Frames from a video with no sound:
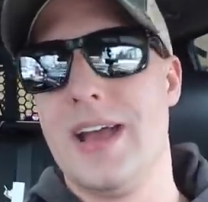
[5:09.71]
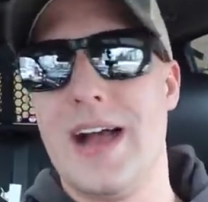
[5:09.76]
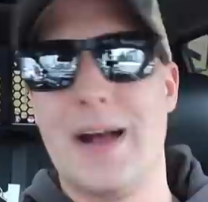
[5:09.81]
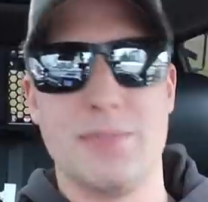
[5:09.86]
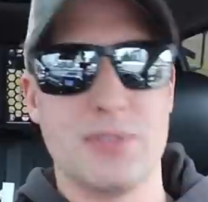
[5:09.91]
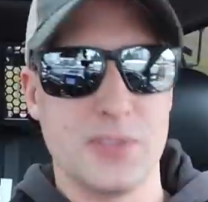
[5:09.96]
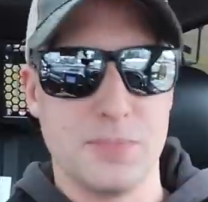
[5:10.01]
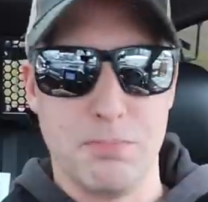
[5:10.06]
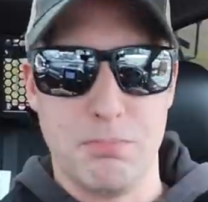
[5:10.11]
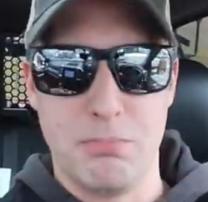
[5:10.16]

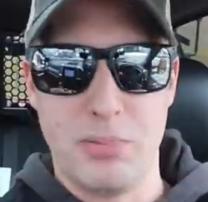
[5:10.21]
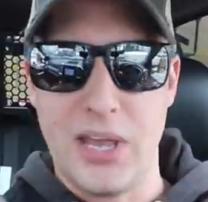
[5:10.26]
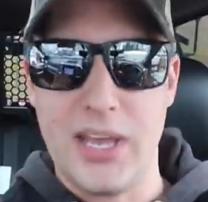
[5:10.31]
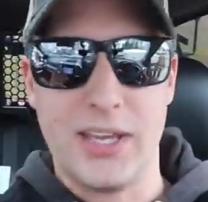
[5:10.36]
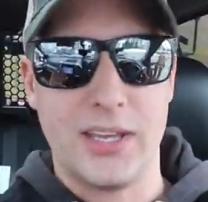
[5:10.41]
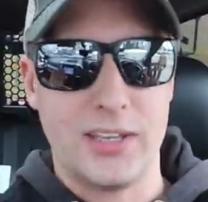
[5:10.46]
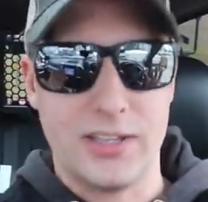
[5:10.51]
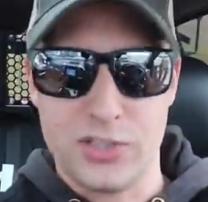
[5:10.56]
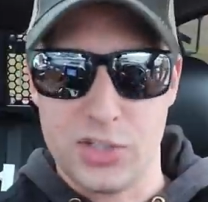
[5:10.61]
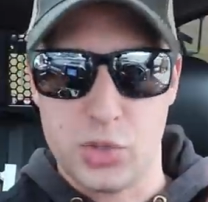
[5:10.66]
I'm just
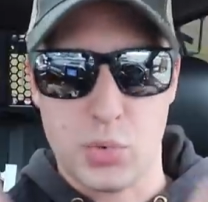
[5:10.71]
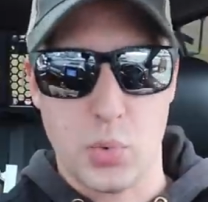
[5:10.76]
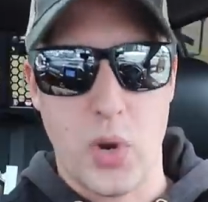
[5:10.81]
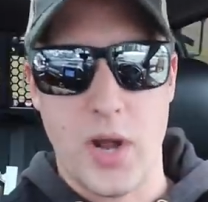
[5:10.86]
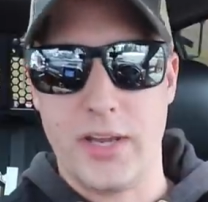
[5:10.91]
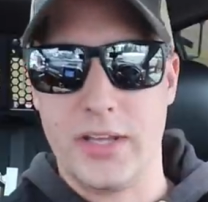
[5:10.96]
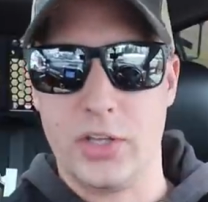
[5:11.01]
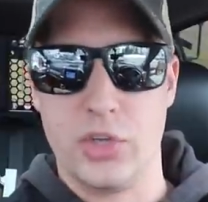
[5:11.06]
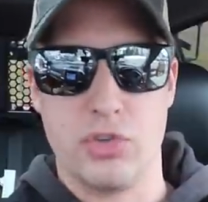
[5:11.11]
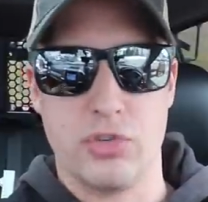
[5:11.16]
baking and
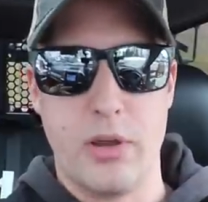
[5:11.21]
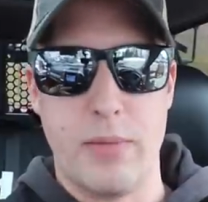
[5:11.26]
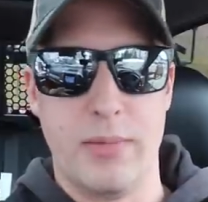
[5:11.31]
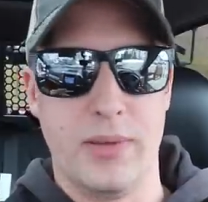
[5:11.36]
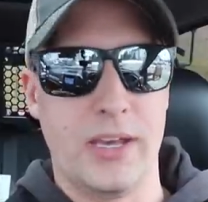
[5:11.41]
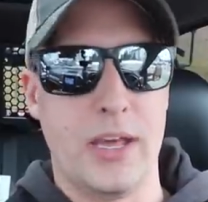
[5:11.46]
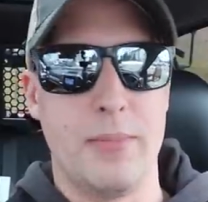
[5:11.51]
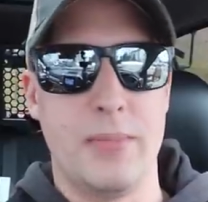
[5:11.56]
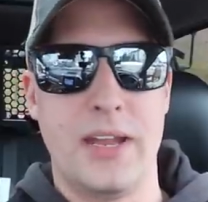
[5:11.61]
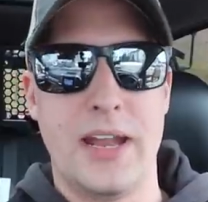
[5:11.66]
sweating and
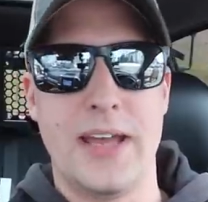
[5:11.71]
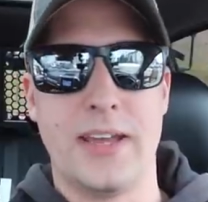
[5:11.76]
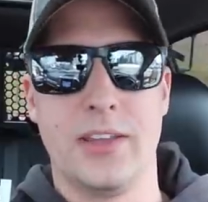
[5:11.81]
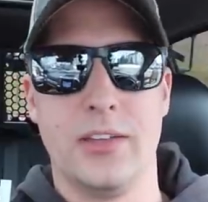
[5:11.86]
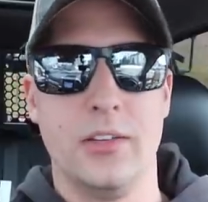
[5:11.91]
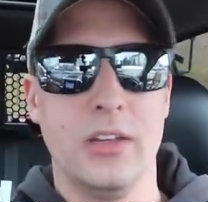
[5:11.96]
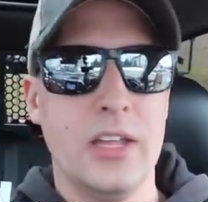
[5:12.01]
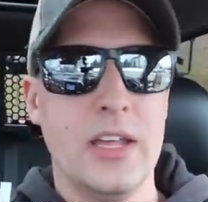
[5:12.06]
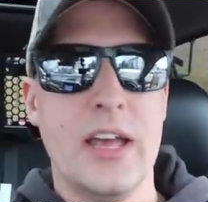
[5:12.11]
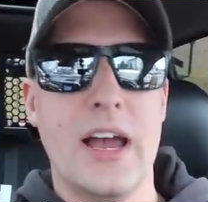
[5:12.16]
dripping. I mean I
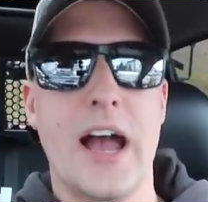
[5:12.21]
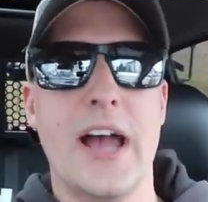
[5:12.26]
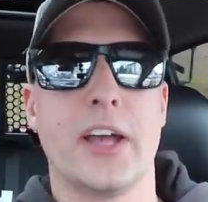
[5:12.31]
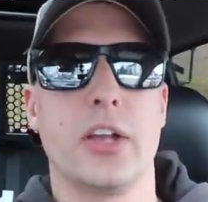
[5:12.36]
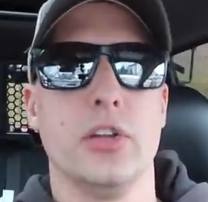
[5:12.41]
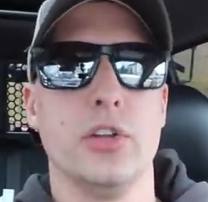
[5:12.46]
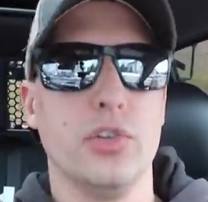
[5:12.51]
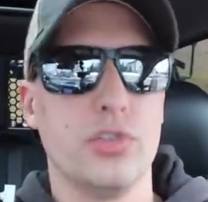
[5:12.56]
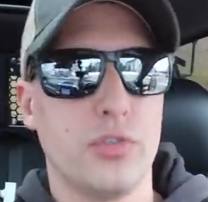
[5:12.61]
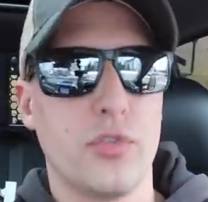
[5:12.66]
can I
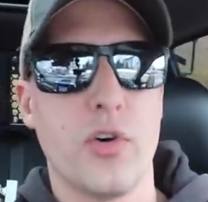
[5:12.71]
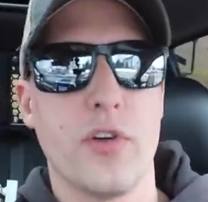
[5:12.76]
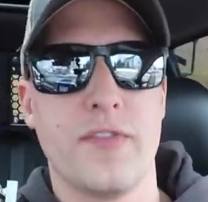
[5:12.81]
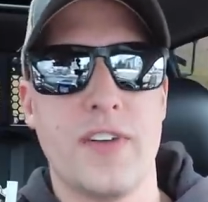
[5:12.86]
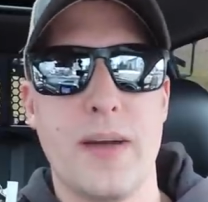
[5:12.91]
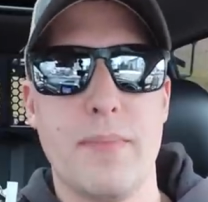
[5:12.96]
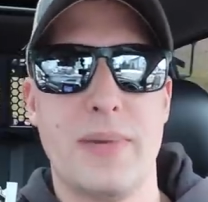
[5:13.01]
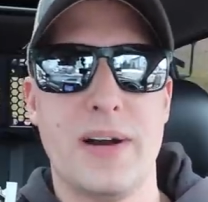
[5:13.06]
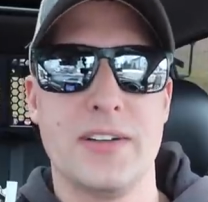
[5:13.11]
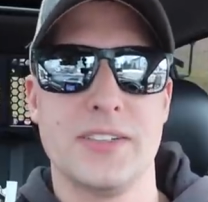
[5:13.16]
can lose four or
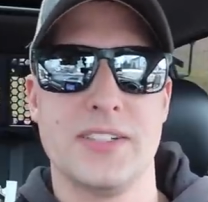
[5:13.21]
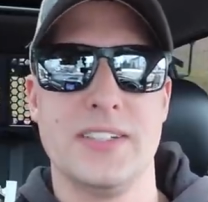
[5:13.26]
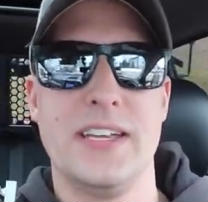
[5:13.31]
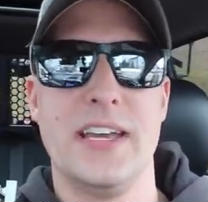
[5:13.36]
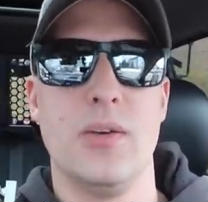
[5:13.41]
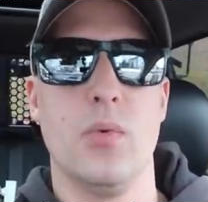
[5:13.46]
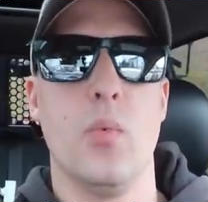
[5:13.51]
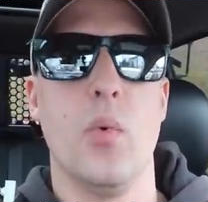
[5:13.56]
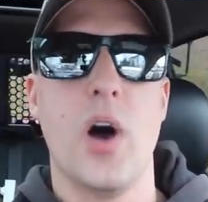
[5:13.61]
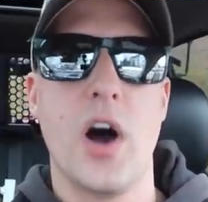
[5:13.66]
five pounds a day
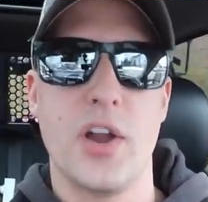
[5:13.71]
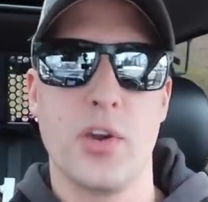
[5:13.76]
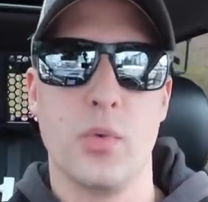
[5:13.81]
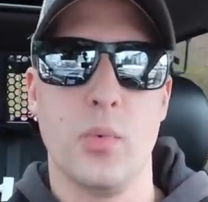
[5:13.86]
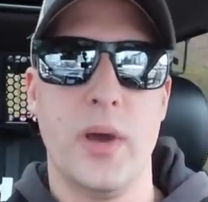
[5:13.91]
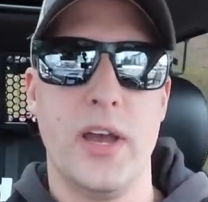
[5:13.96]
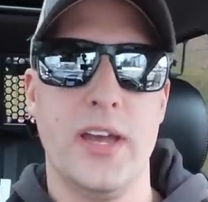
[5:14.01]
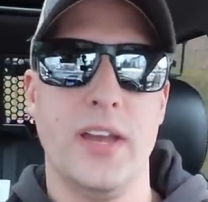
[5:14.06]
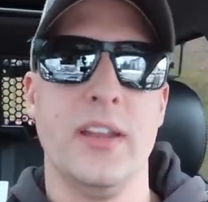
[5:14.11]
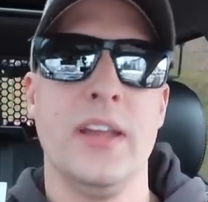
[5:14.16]
in water
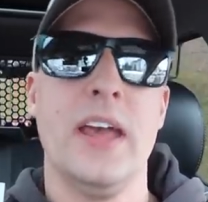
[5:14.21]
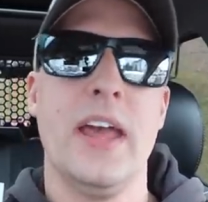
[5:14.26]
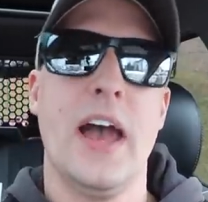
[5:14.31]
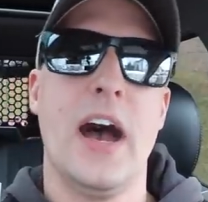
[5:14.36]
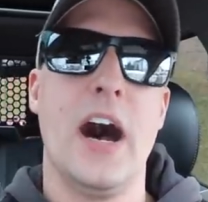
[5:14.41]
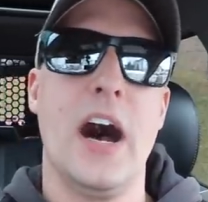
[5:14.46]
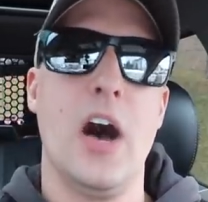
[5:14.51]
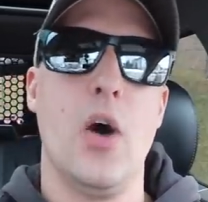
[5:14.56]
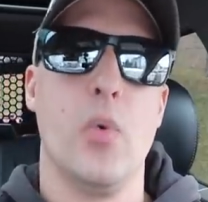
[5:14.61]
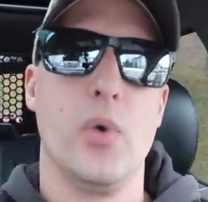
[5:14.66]
weight,
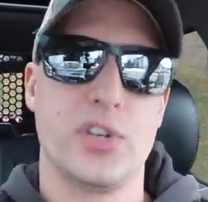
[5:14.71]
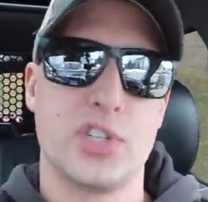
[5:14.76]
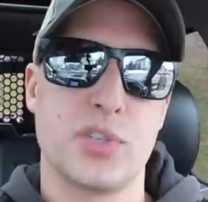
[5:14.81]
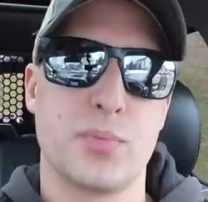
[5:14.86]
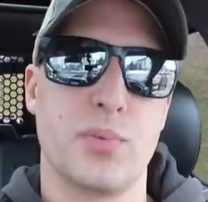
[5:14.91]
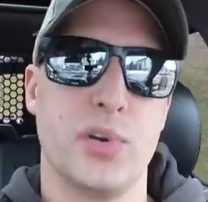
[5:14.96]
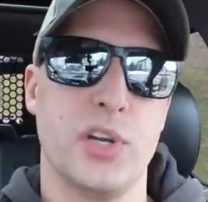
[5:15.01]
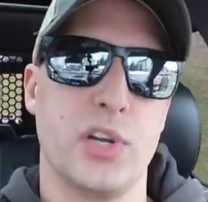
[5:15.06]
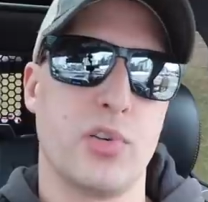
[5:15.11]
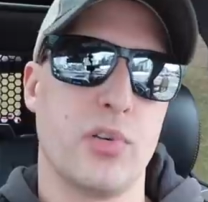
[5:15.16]
uh, which is
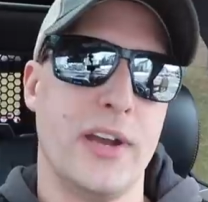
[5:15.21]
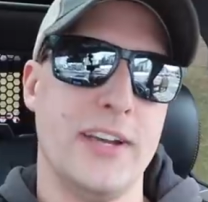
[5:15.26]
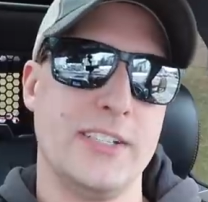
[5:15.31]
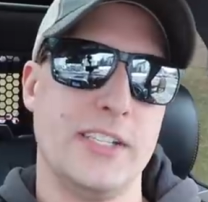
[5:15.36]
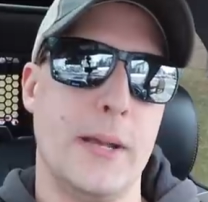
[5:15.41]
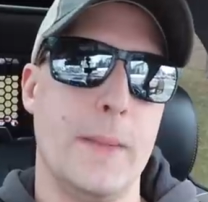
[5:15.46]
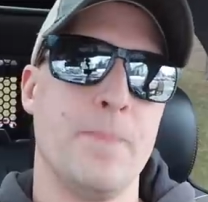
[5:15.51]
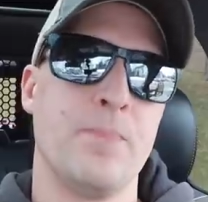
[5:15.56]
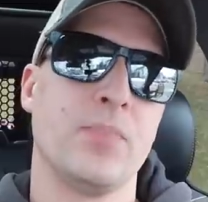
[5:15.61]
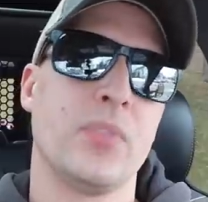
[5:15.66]
pretty
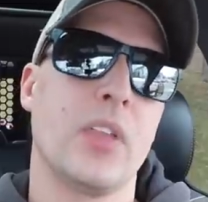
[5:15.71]
crazy.